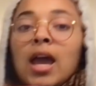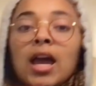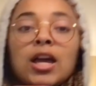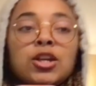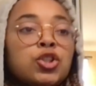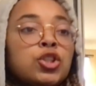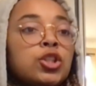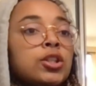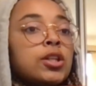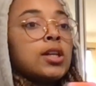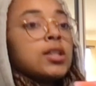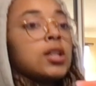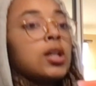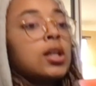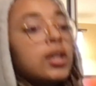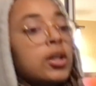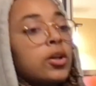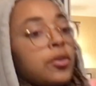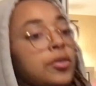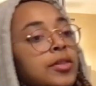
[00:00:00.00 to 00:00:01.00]
and she does her
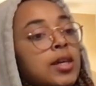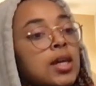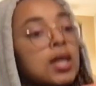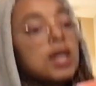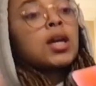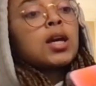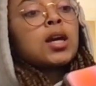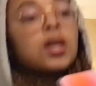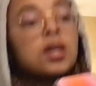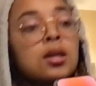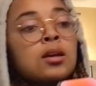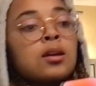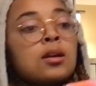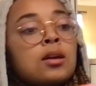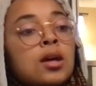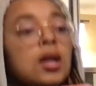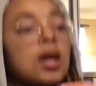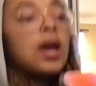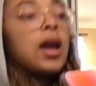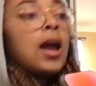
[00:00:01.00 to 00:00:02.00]
little thing
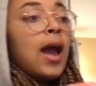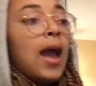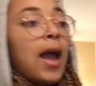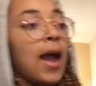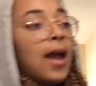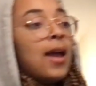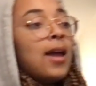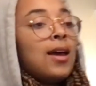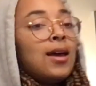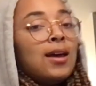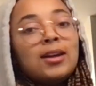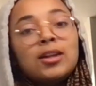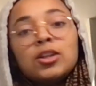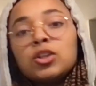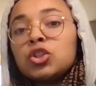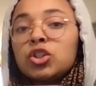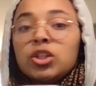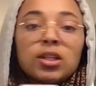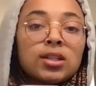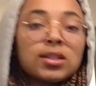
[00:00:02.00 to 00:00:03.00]
and
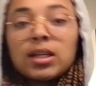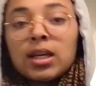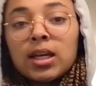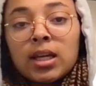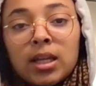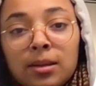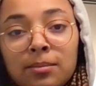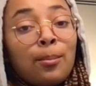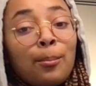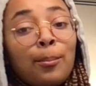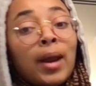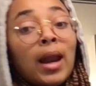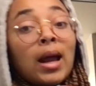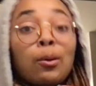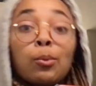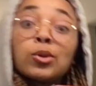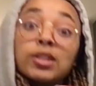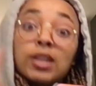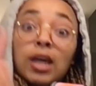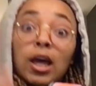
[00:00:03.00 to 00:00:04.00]
she doesn't get it. But I
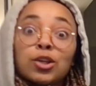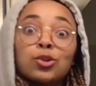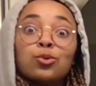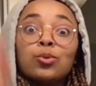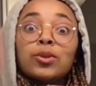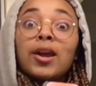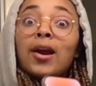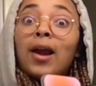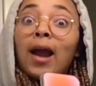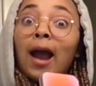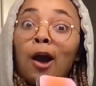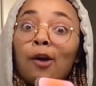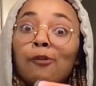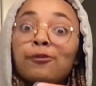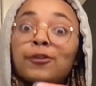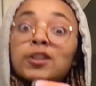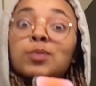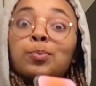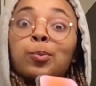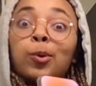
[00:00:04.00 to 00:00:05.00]
will tell you, their
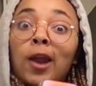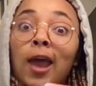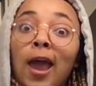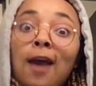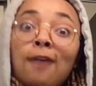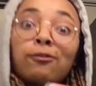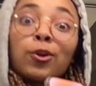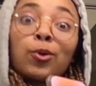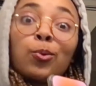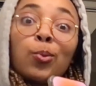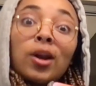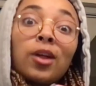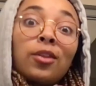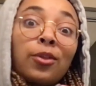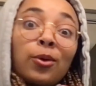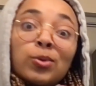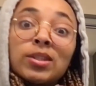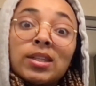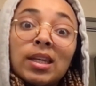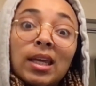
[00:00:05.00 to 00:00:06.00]
outfits put every one of
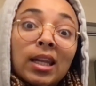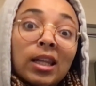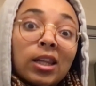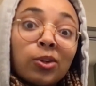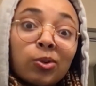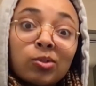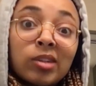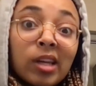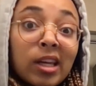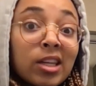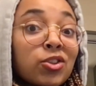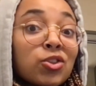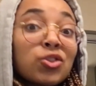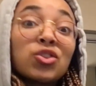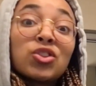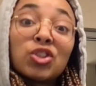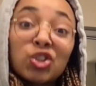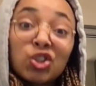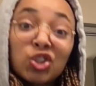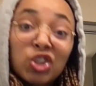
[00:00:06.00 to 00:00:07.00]
those skinny little dancers
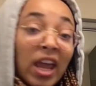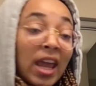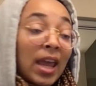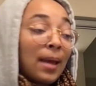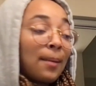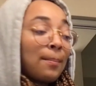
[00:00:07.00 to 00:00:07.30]
to shame.